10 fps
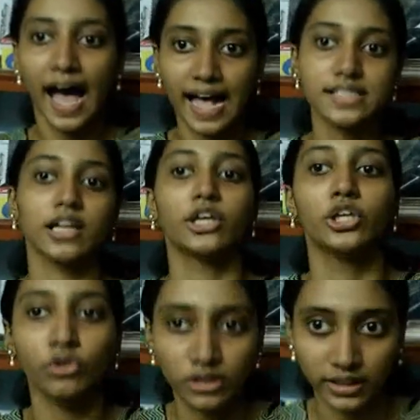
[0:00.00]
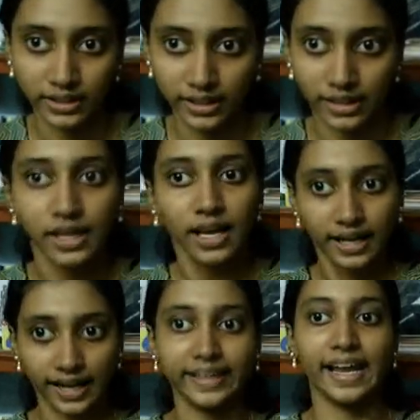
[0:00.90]
as a utility
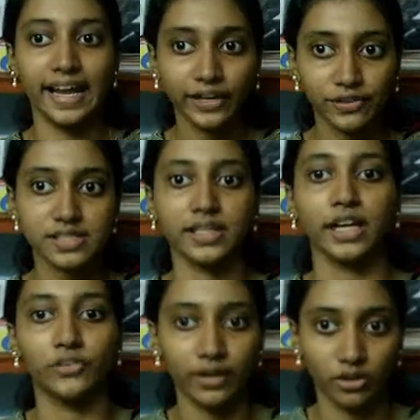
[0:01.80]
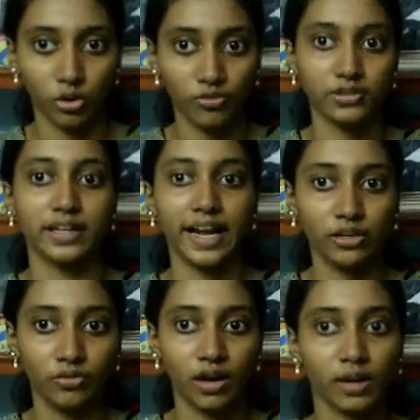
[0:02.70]
like the electricity grid over the
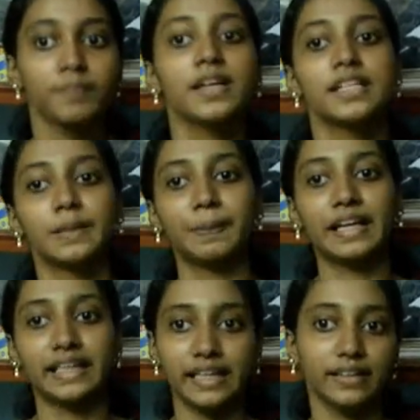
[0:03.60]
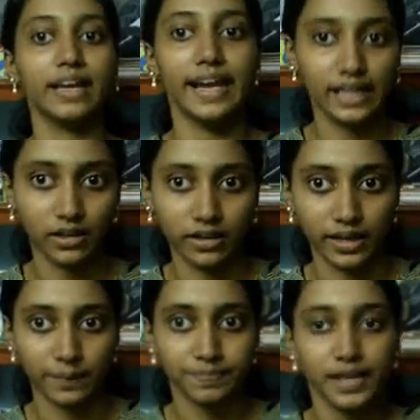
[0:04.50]
network, typically the
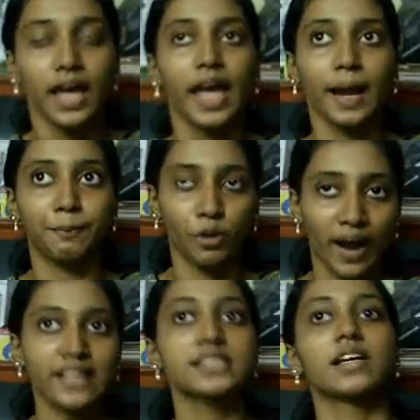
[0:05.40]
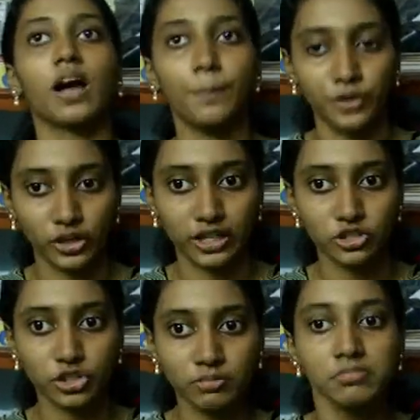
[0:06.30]
internet. It provides the
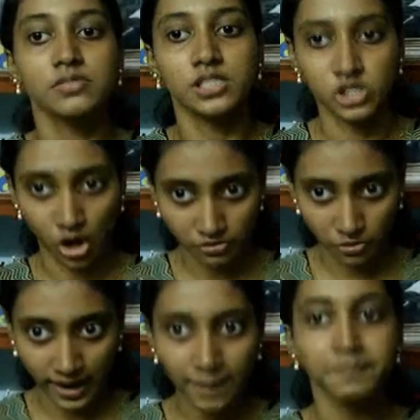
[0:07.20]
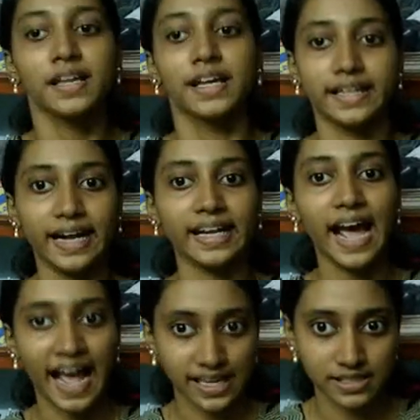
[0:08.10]
computation, software, data
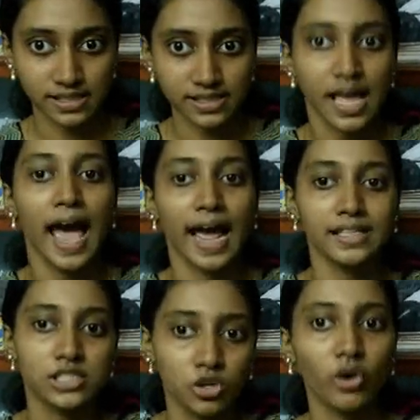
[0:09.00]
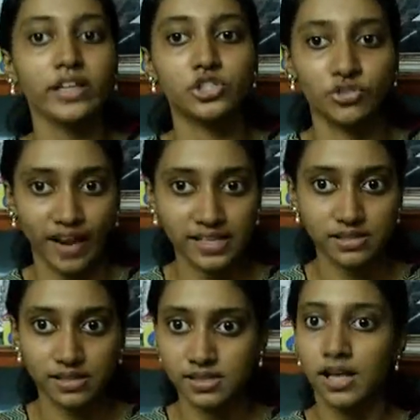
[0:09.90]
access and storage
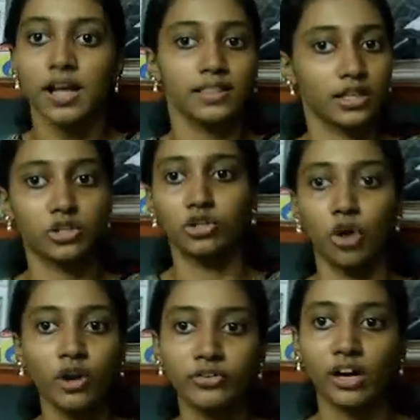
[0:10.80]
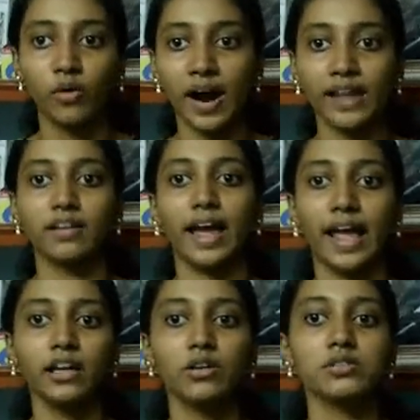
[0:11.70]
devices that do not require the
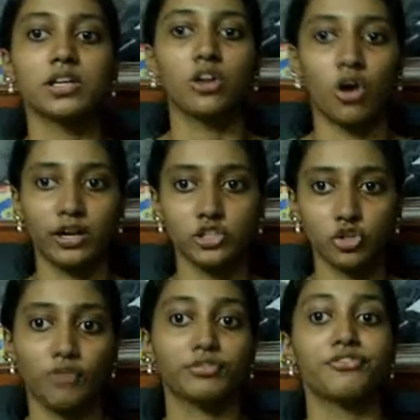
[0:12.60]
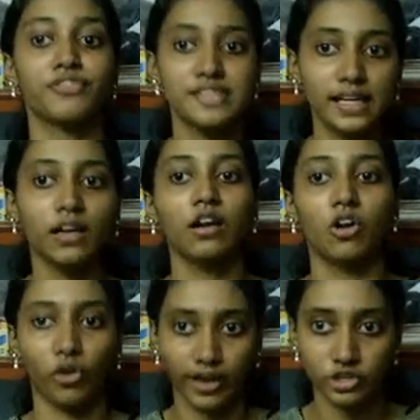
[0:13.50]
end user knowledge of the physical
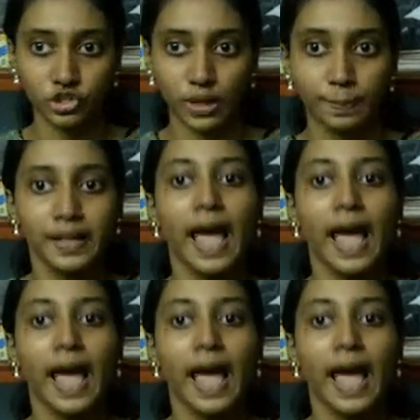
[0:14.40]
location